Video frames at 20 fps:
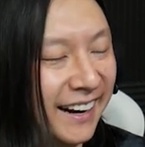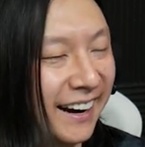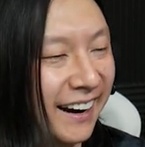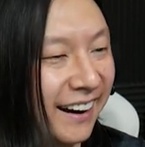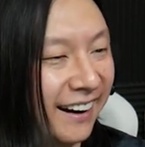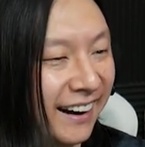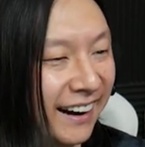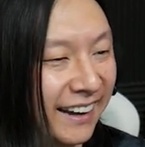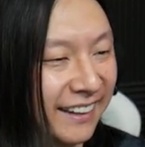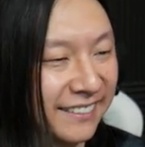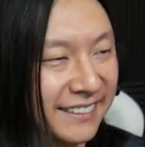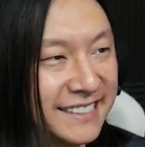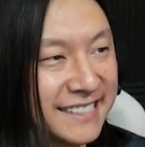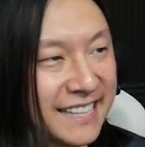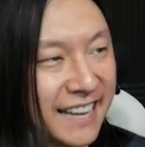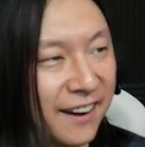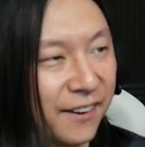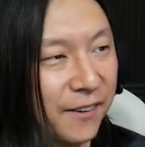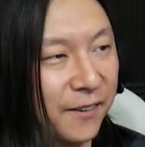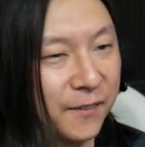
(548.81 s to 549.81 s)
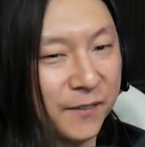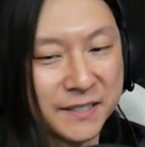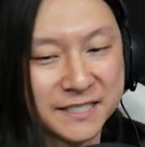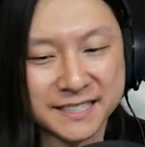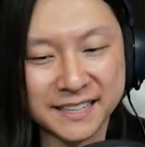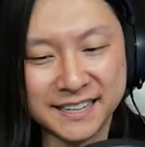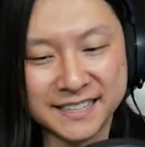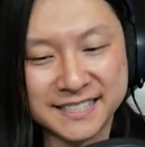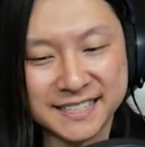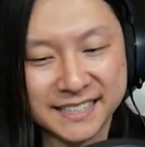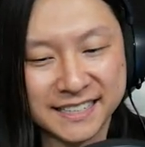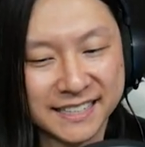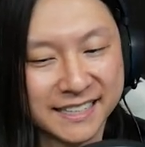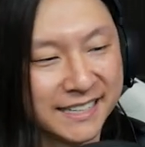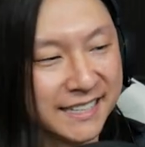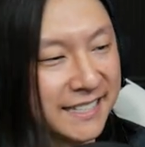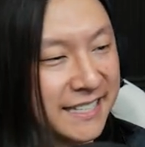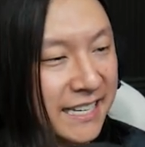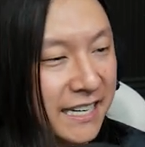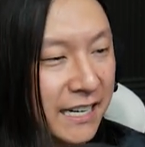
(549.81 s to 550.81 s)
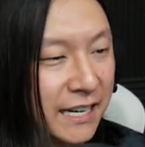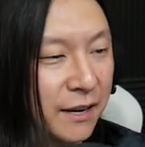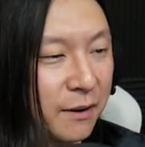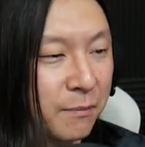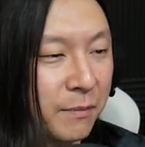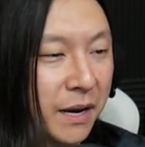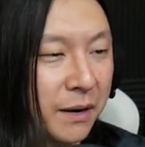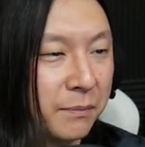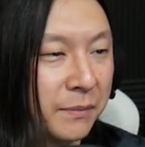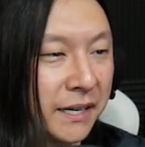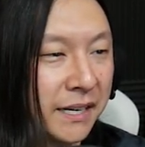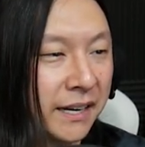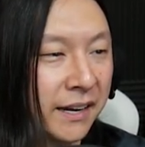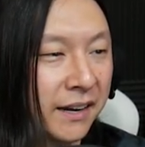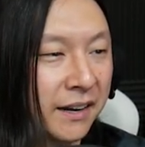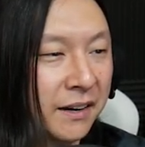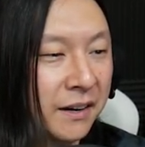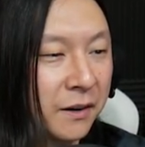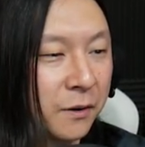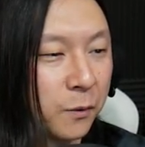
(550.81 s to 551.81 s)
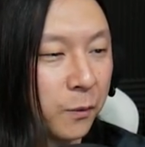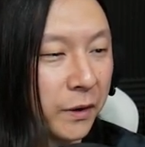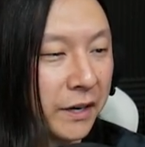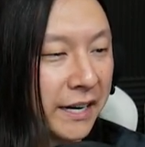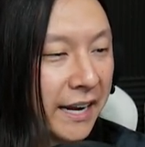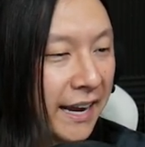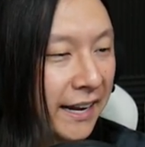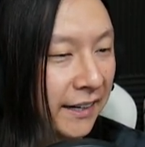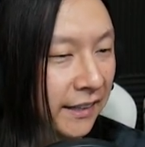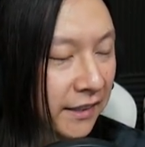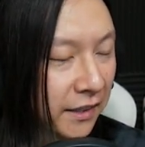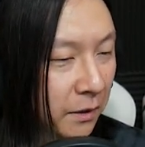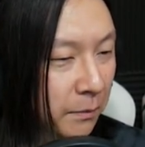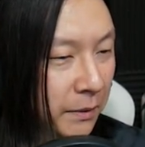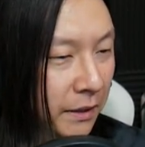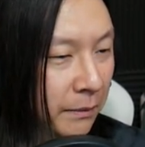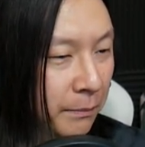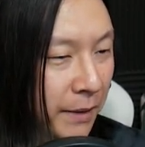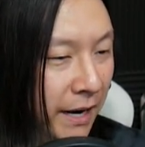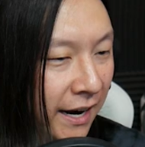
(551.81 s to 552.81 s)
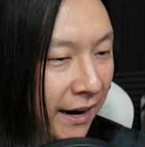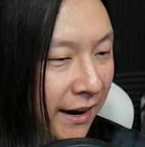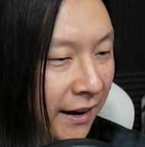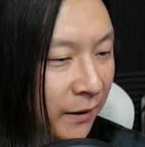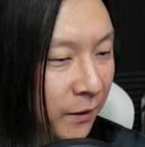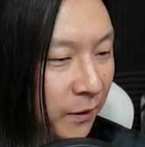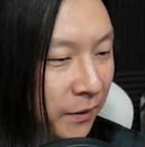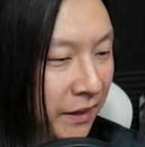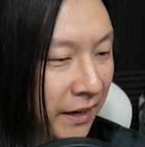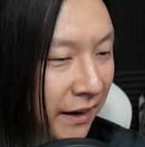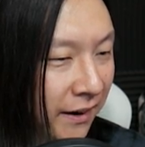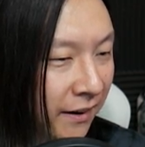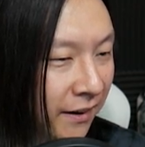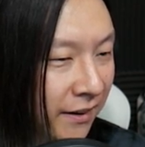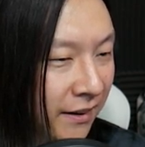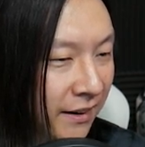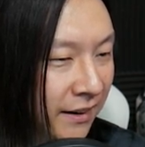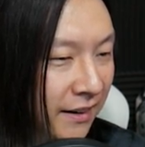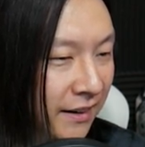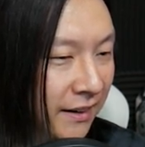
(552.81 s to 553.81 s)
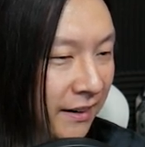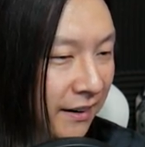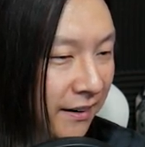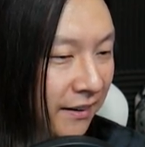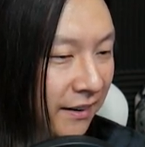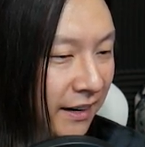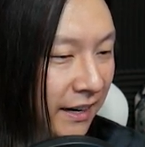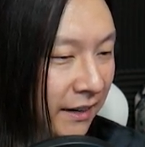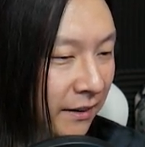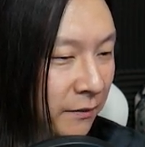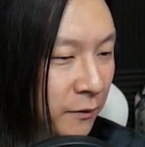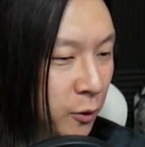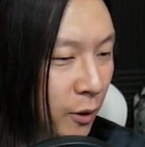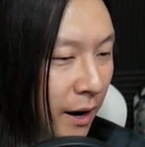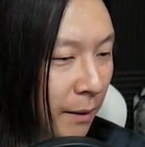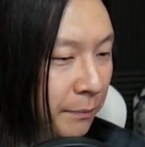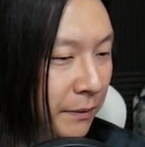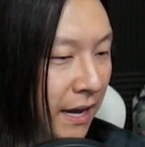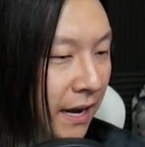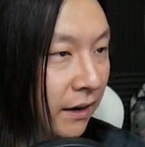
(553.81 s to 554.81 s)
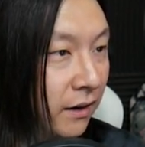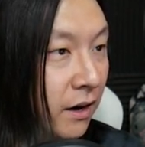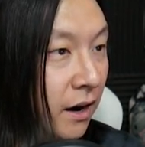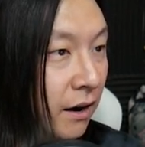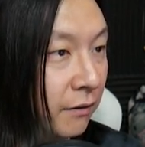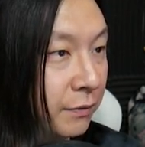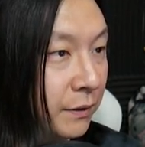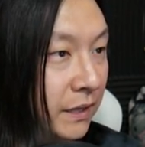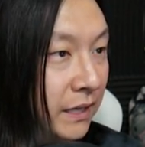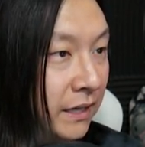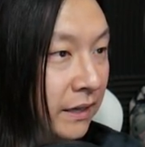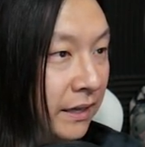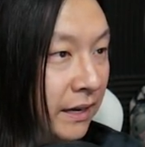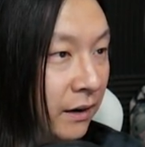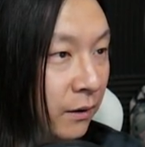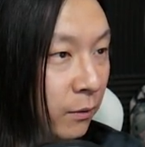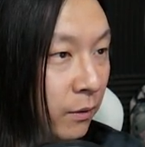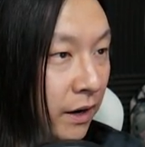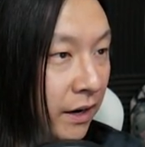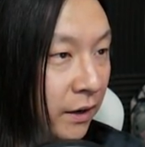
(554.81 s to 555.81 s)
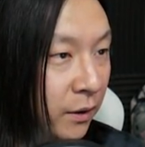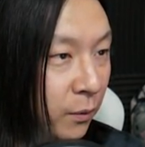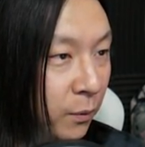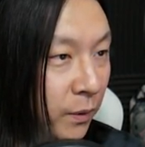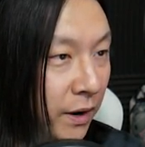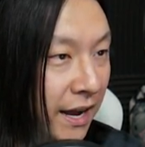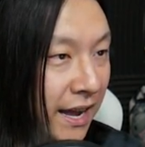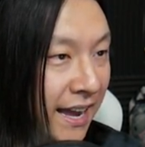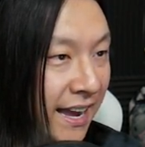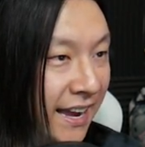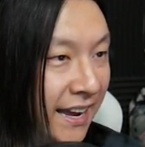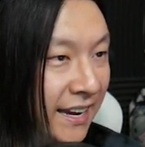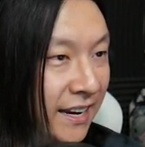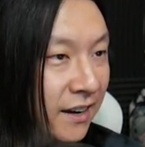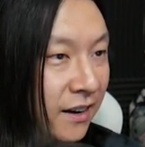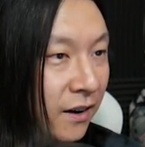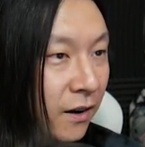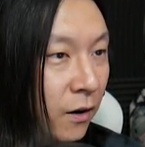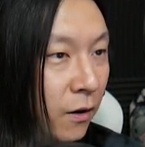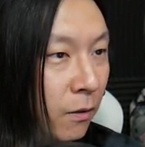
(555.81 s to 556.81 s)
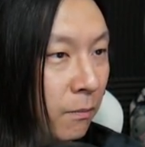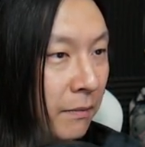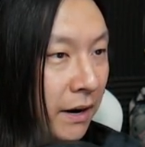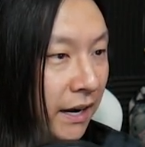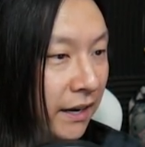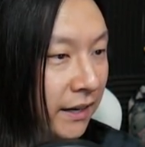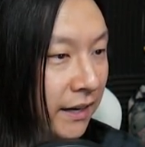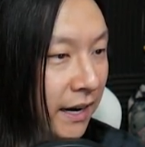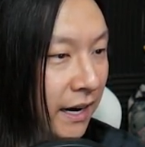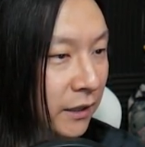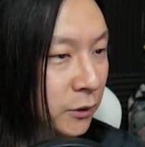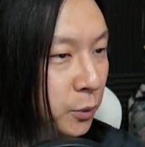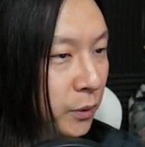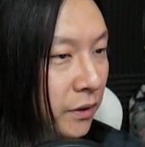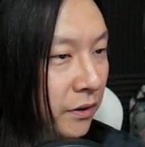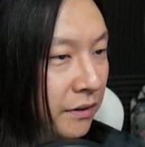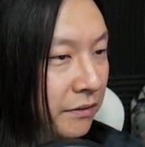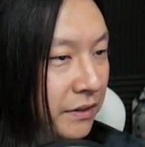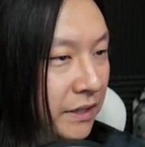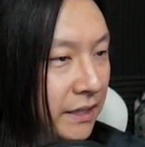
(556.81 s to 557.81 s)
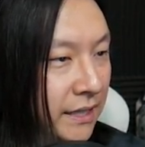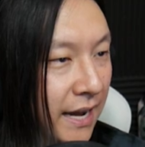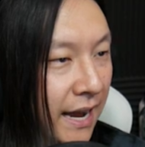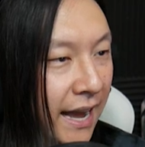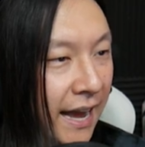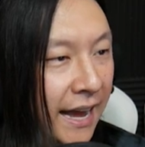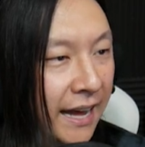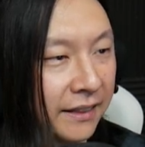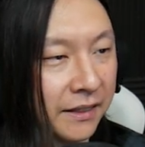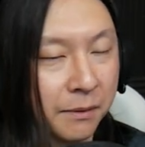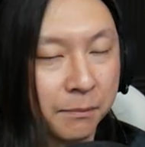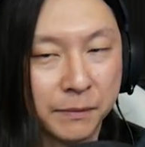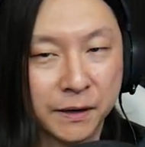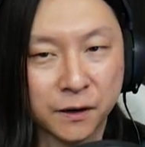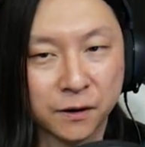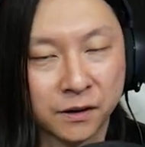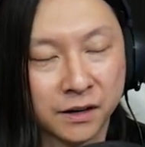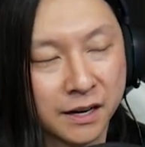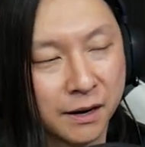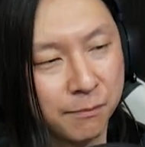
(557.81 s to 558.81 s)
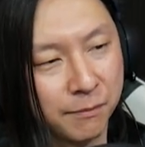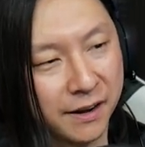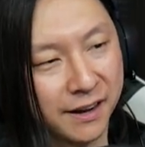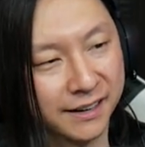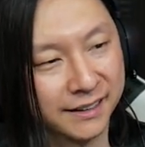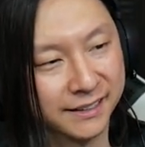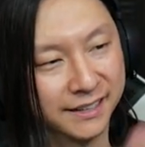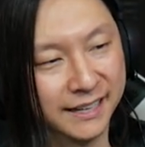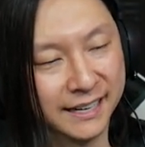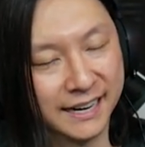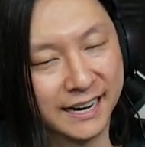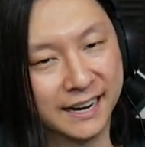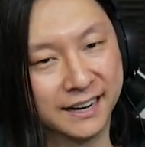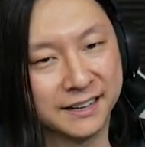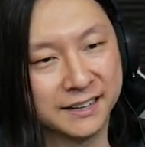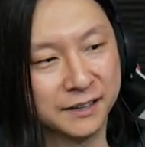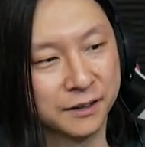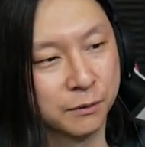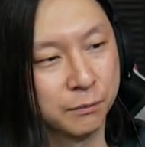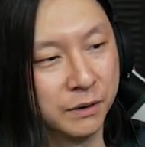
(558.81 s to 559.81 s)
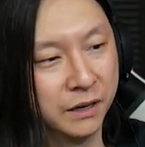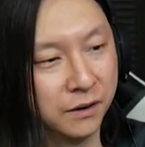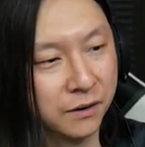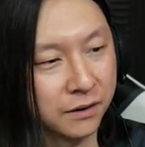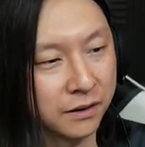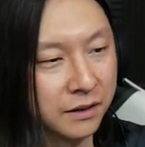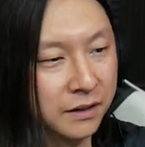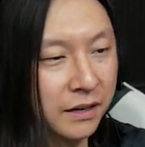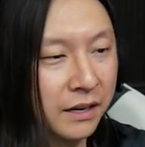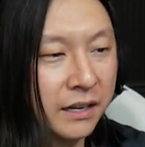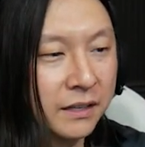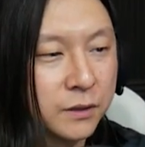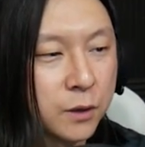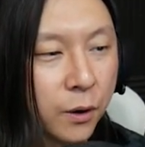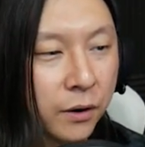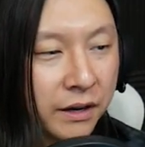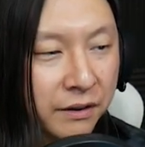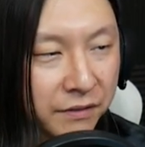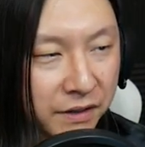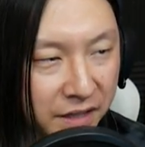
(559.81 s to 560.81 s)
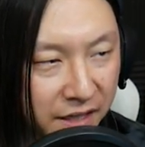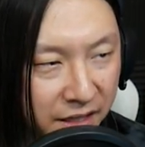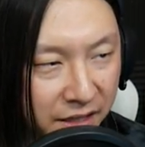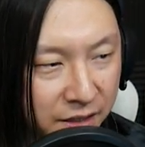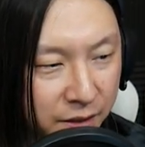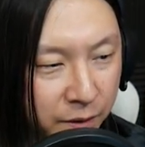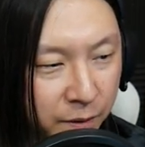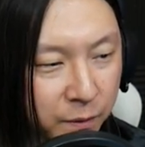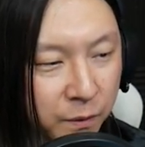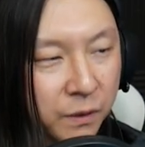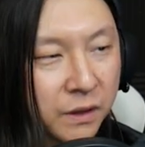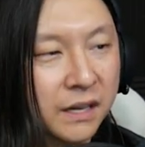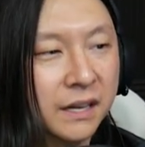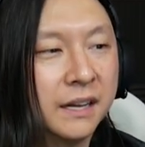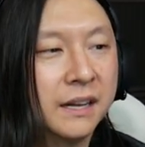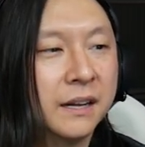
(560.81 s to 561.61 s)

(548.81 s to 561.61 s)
All right, at least that one was nice and easy. Made me regain a little bit of my honor there. All right, drop that coffee in there right away. Oh my gosh, we don't even need to add the milk. Come on, get out of here, milk. Don't even need you.